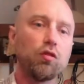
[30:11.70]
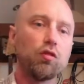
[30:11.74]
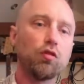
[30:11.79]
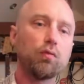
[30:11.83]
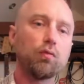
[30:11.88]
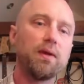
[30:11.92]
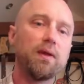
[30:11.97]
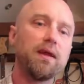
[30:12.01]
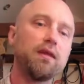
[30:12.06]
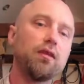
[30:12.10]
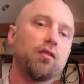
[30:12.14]

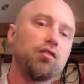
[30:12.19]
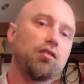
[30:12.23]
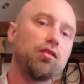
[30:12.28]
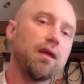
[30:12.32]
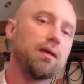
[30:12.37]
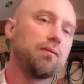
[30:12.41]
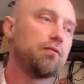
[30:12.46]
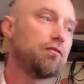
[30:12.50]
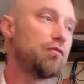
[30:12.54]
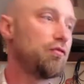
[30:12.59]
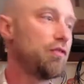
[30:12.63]
just playing the
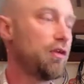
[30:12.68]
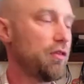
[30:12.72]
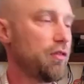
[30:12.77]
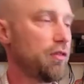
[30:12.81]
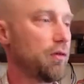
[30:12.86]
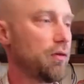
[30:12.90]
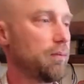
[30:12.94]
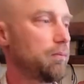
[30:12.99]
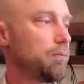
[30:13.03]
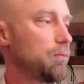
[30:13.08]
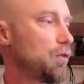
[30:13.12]
same
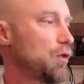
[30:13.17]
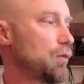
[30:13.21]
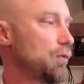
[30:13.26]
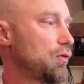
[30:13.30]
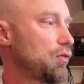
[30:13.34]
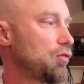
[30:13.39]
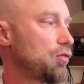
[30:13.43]
rhythm that